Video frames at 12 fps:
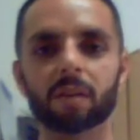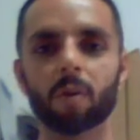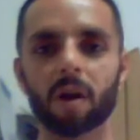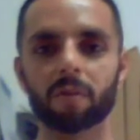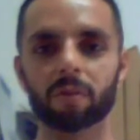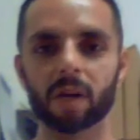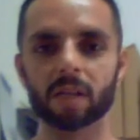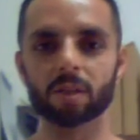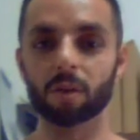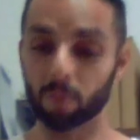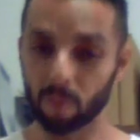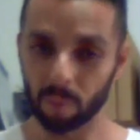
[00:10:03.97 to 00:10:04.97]
dua for us.
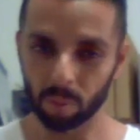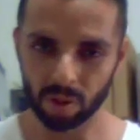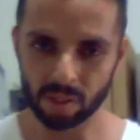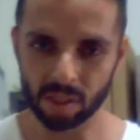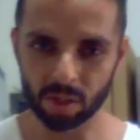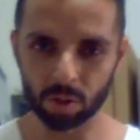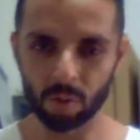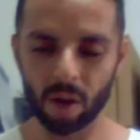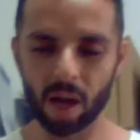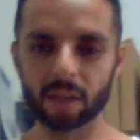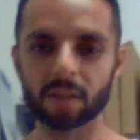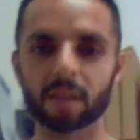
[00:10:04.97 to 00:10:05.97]
Remember us in your
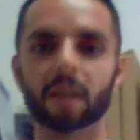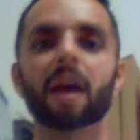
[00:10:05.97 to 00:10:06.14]
duas.